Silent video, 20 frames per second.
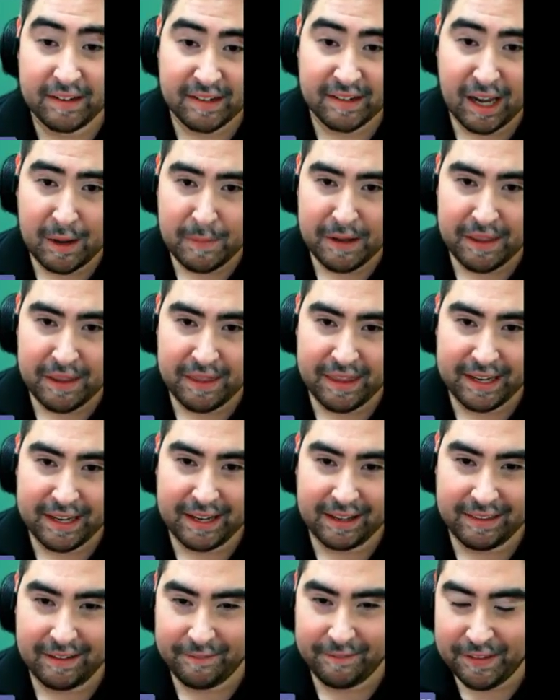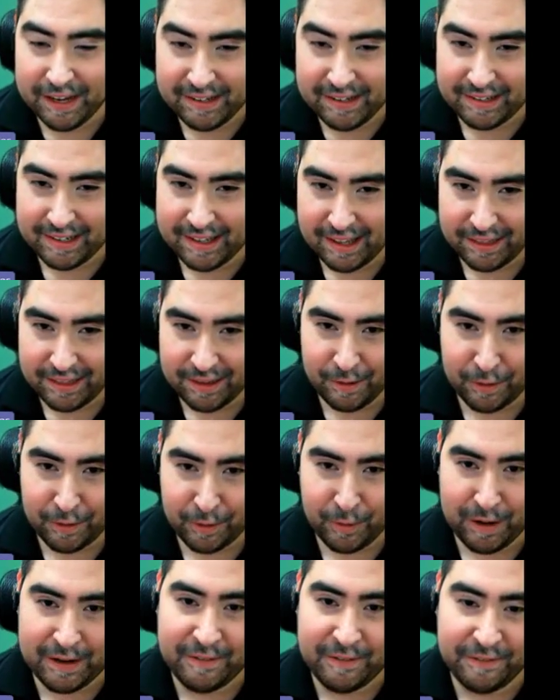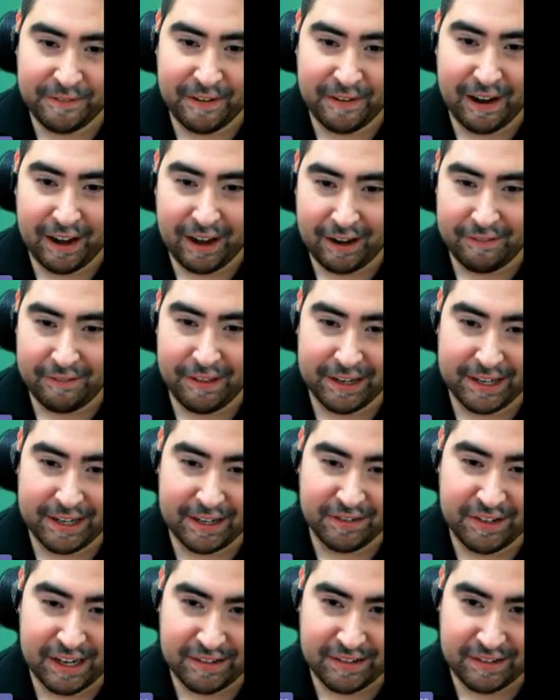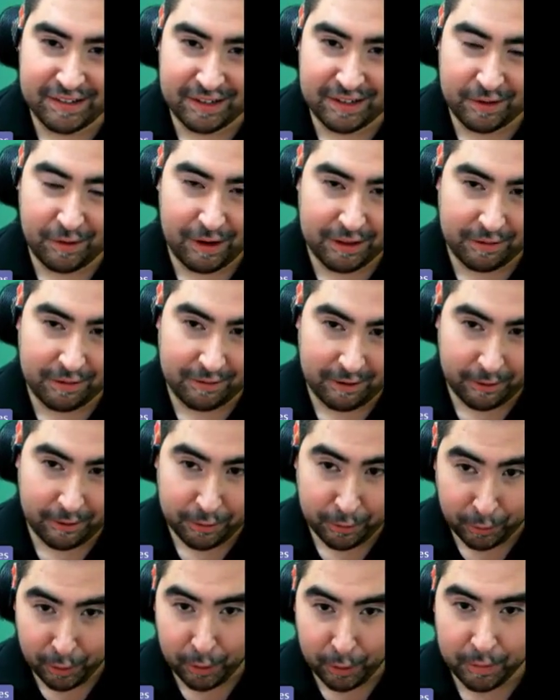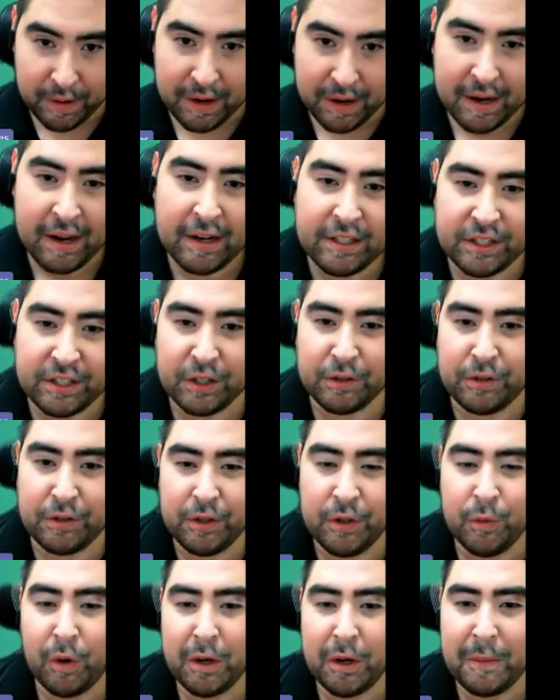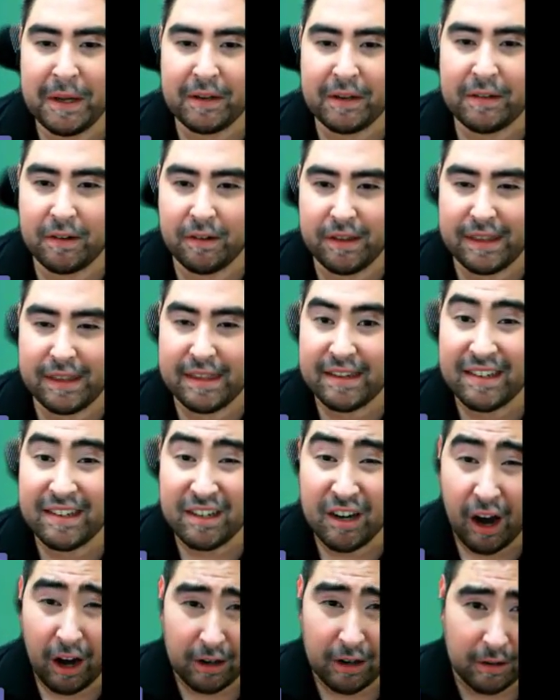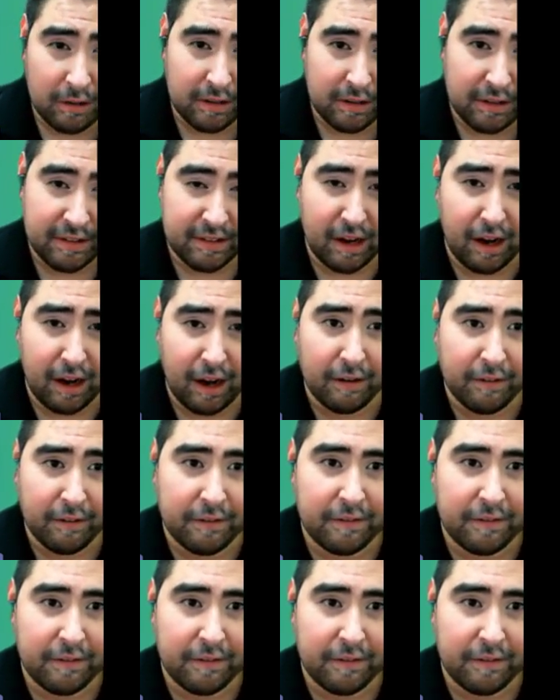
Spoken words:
assignment, they see that they're in grade 5, they can change it to grade 3 on their own. So you want to make sure that this toggle is